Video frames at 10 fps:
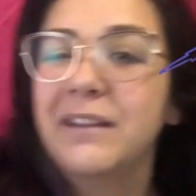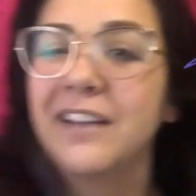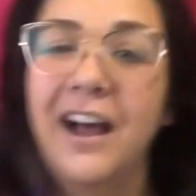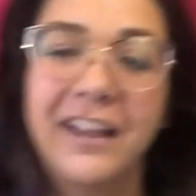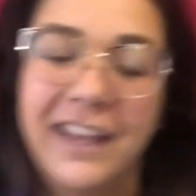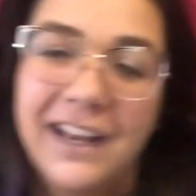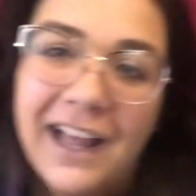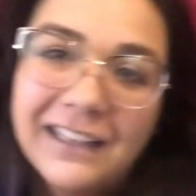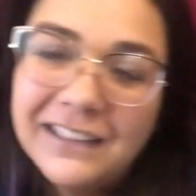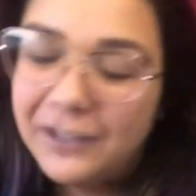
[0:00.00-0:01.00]
talking a
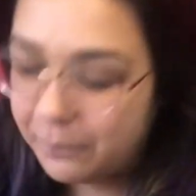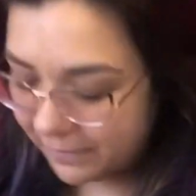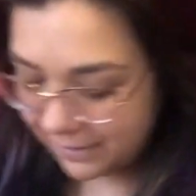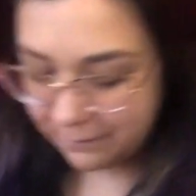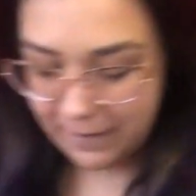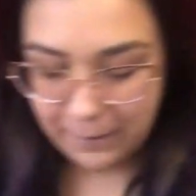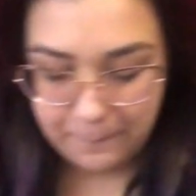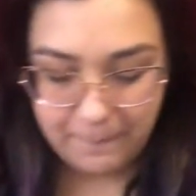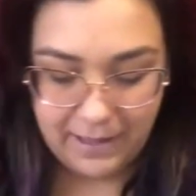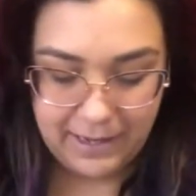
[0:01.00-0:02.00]
little bit about
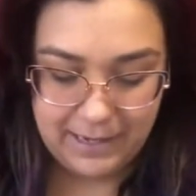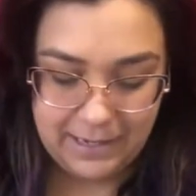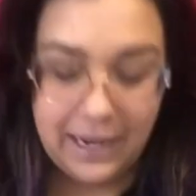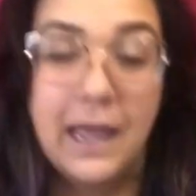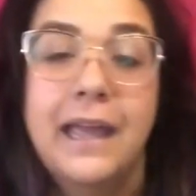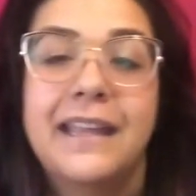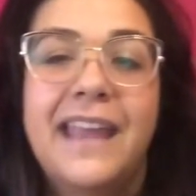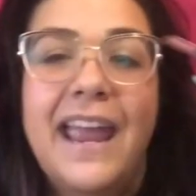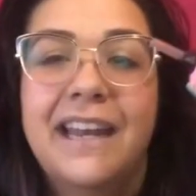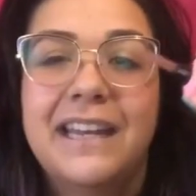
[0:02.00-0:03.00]
my
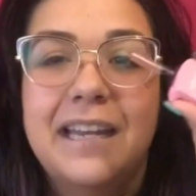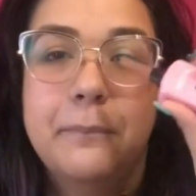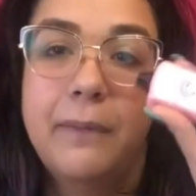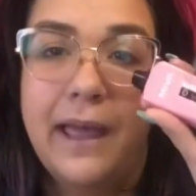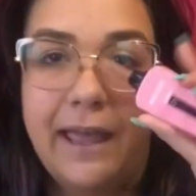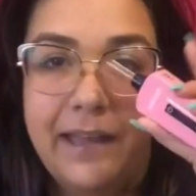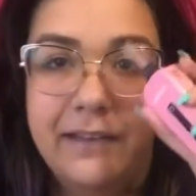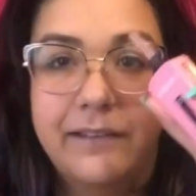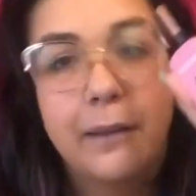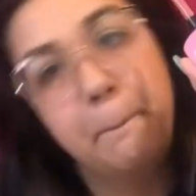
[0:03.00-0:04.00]

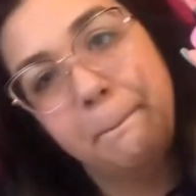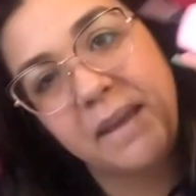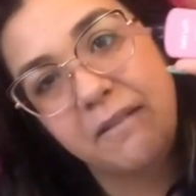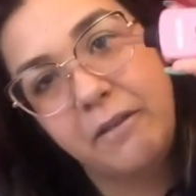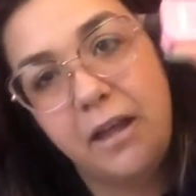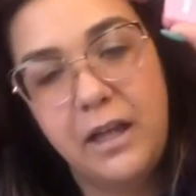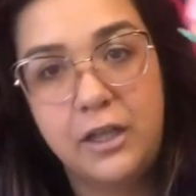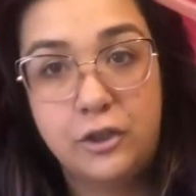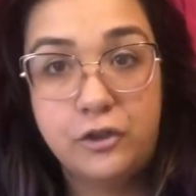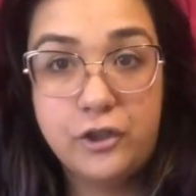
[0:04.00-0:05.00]
KandyPens Miva
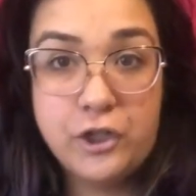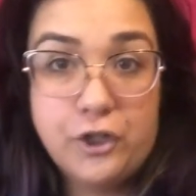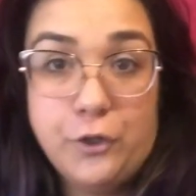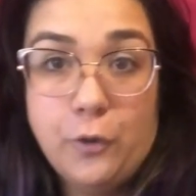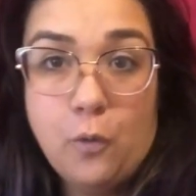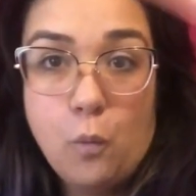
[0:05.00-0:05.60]
2.